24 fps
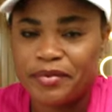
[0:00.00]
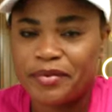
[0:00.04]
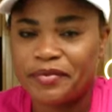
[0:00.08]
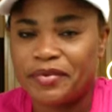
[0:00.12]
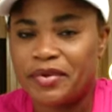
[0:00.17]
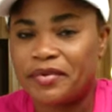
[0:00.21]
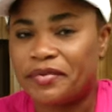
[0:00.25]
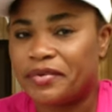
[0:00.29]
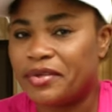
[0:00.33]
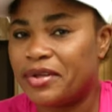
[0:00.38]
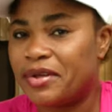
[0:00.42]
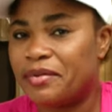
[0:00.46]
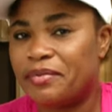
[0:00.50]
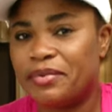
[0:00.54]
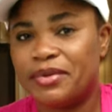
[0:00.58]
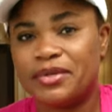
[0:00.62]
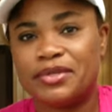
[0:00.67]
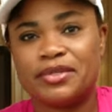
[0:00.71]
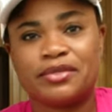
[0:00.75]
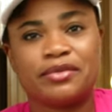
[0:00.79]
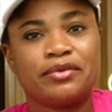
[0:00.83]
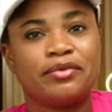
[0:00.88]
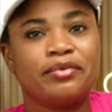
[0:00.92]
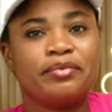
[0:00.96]
Murphy Afolabi
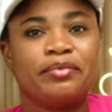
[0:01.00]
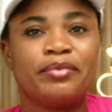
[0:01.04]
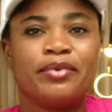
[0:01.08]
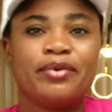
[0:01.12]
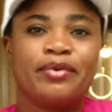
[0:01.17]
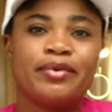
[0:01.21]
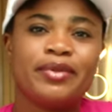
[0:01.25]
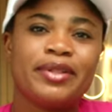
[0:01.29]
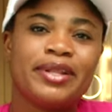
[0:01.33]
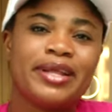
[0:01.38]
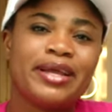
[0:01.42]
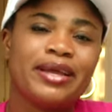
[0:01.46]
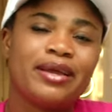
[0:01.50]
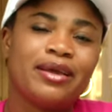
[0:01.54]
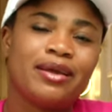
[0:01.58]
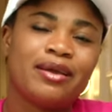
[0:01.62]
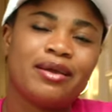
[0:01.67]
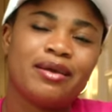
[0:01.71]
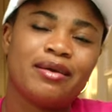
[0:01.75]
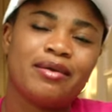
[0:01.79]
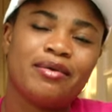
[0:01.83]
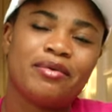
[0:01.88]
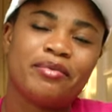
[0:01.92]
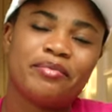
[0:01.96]
is no more. Like,
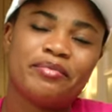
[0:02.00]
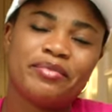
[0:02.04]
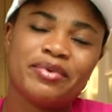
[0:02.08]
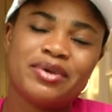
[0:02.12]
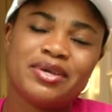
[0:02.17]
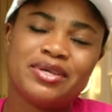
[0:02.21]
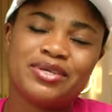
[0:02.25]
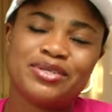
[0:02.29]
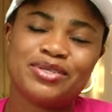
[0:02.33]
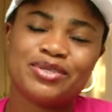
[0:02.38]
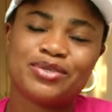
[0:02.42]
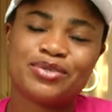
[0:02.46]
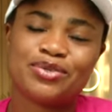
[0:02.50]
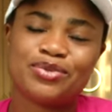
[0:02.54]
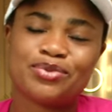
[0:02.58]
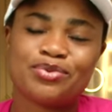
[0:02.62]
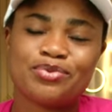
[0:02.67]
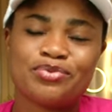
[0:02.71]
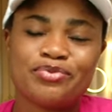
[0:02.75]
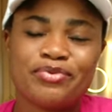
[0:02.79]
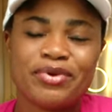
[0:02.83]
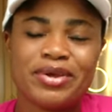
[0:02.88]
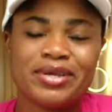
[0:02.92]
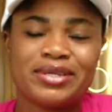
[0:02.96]
oh, um, may
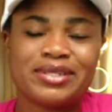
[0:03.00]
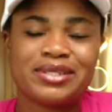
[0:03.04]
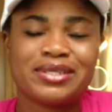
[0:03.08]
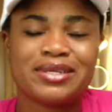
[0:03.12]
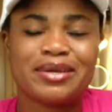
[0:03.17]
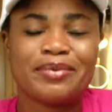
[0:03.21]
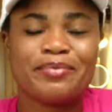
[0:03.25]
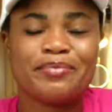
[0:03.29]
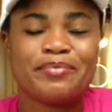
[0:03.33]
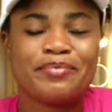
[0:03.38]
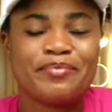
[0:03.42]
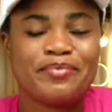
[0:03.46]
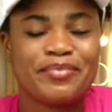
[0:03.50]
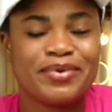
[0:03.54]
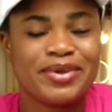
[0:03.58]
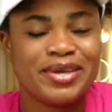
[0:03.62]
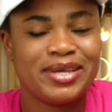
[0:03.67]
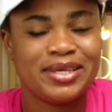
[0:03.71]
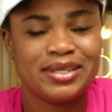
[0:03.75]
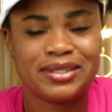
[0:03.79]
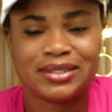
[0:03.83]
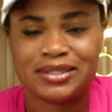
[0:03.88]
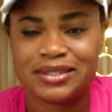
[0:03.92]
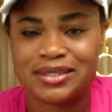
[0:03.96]
so rest in
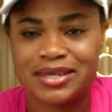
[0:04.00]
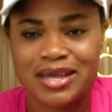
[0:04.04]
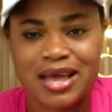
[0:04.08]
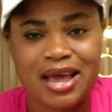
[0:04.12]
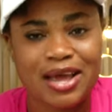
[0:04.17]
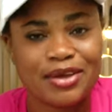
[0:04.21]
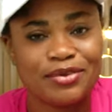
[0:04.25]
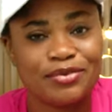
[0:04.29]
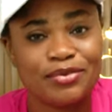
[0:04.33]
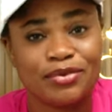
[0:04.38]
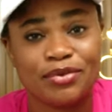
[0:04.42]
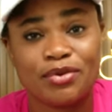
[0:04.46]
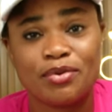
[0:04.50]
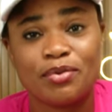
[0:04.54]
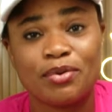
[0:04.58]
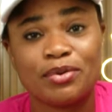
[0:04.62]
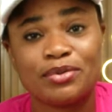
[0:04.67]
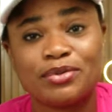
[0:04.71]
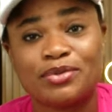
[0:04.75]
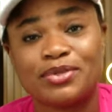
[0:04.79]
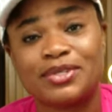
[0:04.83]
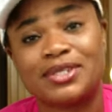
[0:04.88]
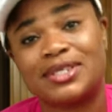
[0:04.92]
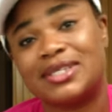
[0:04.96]
peace. I do not
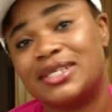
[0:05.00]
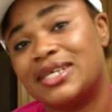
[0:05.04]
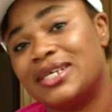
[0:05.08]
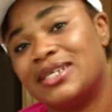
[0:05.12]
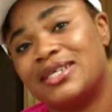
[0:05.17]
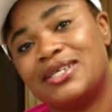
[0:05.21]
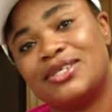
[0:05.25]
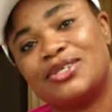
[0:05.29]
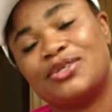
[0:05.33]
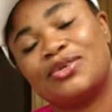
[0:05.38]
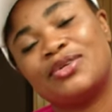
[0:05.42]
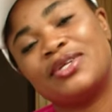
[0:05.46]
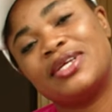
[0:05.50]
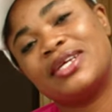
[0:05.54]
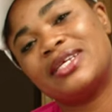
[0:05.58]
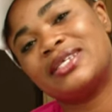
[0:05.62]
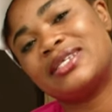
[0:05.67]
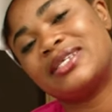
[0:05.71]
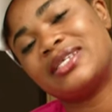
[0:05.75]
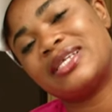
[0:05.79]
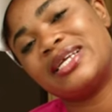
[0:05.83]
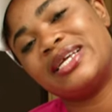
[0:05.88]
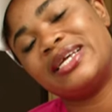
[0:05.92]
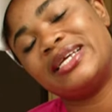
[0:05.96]
want to say this
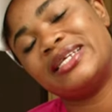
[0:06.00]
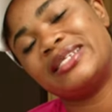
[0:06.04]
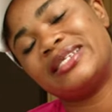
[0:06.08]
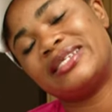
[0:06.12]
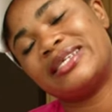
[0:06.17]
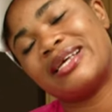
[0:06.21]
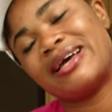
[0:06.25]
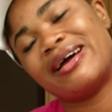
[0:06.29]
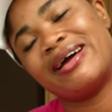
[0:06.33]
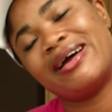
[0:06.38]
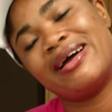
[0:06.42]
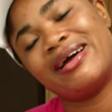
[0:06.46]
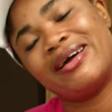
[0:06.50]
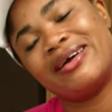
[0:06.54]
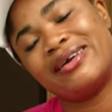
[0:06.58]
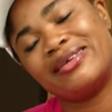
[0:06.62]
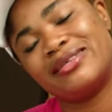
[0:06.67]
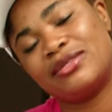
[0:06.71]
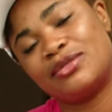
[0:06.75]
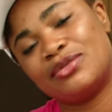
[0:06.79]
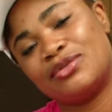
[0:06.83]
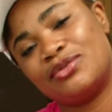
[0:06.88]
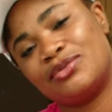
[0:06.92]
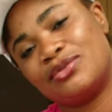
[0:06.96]
honestly. It's
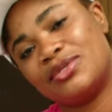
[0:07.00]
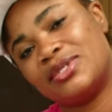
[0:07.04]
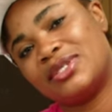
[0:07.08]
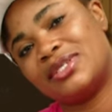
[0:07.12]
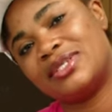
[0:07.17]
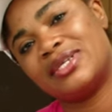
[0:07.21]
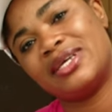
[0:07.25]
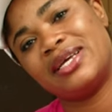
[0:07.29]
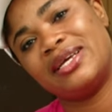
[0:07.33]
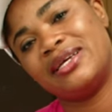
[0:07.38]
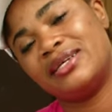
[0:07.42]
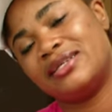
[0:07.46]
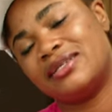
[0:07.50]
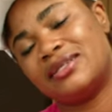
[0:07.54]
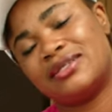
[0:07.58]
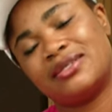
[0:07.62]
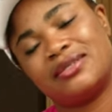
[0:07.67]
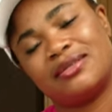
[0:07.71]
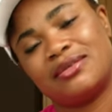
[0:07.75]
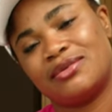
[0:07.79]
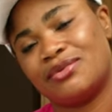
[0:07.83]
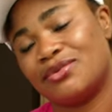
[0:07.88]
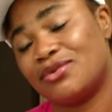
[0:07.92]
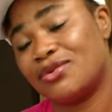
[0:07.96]
hard to say. It's
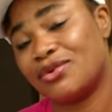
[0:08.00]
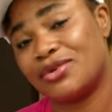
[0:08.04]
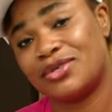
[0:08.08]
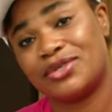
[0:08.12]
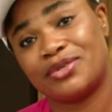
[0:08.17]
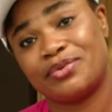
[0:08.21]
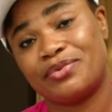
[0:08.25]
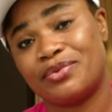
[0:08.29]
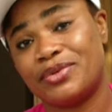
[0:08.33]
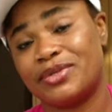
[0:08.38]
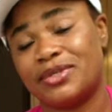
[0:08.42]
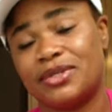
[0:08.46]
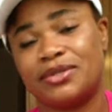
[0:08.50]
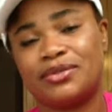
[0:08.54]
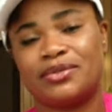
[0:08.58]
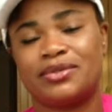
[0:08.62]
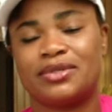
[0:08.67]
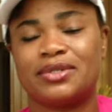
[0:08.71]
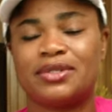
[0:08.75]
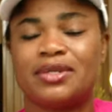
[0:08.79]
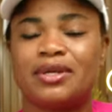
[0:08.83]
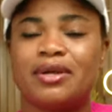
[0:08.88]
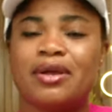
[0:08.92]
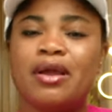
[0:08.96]
just crazy
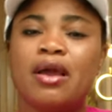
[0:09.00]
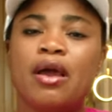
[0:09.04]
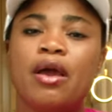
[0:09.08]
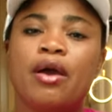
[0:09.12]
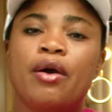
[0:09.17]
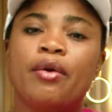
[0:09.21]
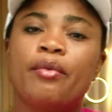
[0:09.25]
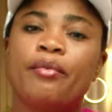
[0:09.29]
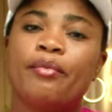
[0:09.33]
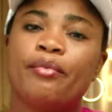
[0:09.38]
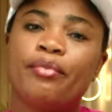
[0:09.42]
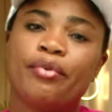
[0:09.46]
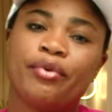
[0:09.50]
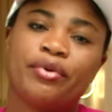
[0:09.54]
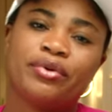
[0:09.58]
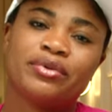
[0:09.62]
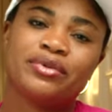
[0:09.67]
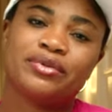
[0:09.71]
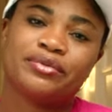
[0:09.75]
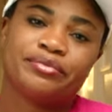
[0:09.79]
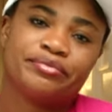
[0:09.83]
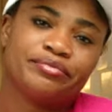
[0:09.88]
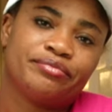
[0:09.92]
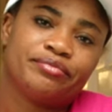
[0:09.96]
to say.
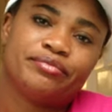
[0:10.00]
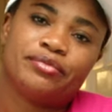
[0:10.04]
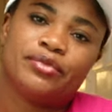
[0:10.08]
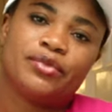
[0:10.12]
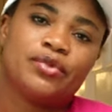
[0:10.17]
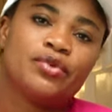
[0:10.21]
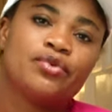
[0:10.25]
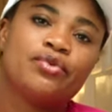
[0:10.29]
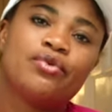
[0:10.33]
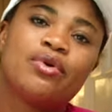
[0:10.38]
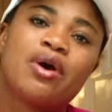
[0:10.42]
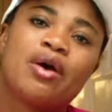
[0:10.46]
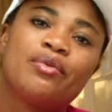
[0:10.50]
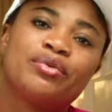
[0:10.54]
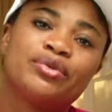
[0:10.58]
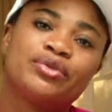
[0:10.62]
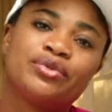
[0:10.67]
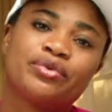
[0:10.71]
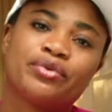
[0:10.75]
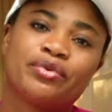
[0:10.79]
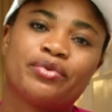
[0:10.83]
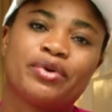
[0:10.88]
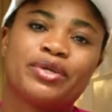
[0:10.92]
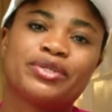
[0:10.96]
But who are we
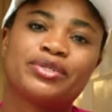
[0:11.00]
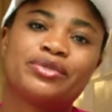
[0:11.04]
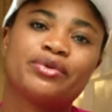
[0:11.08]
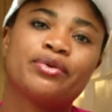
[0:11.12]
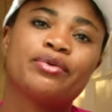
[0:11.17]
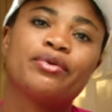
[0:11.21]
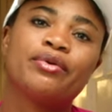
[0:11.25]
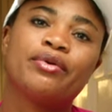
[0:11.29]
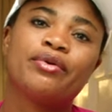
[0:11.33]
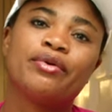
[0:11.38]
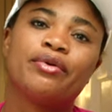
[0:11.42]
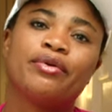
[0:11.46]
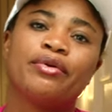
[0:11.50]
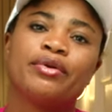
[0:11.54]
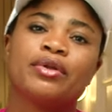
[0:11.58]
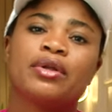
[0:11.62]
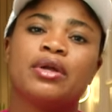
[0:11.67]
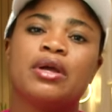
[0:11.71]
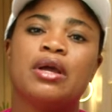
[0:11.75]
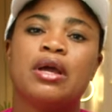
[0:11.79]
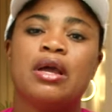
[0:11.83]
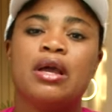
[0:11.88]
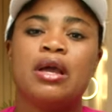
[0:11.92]
to question God?